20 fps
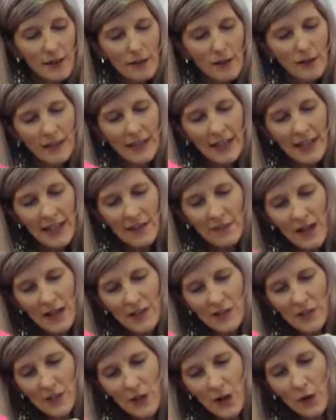live
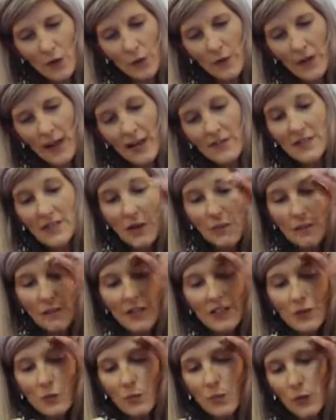as though we have
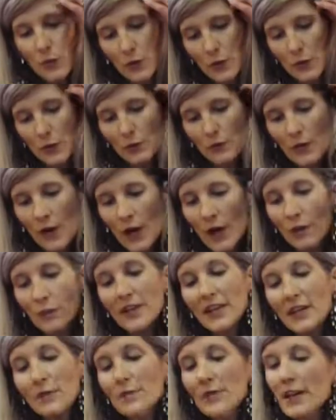something to prove.
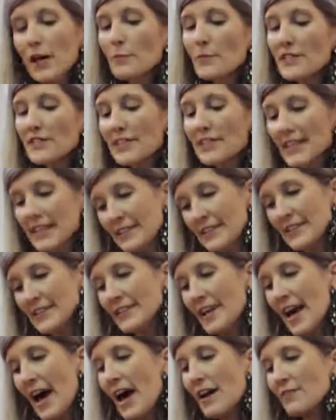We can become addicted
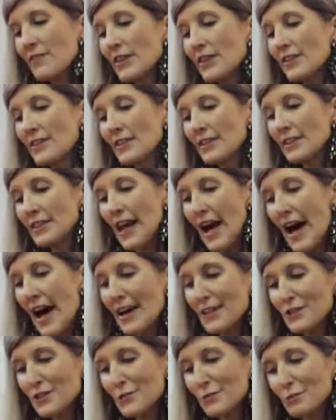to having the
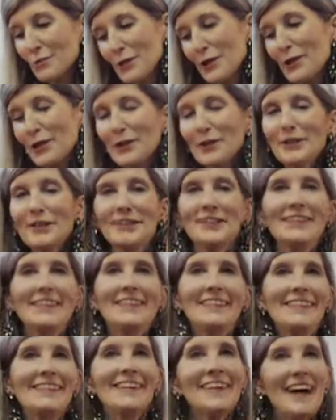last word.
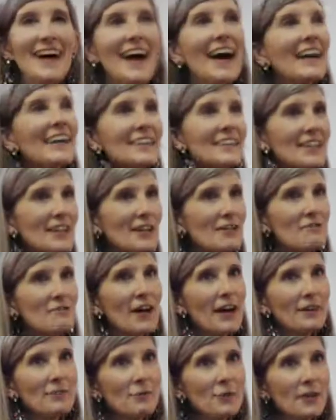I
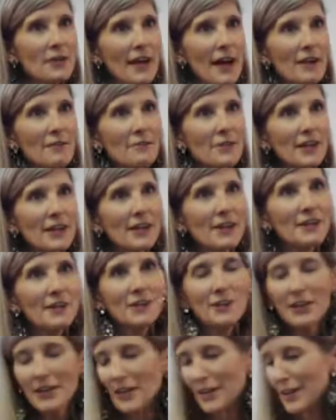identified with that when I
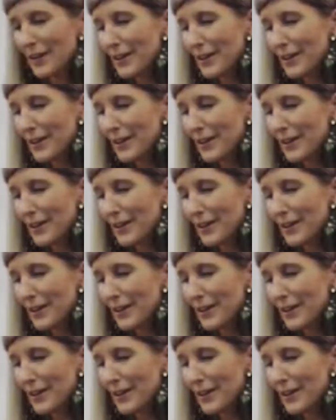heard it.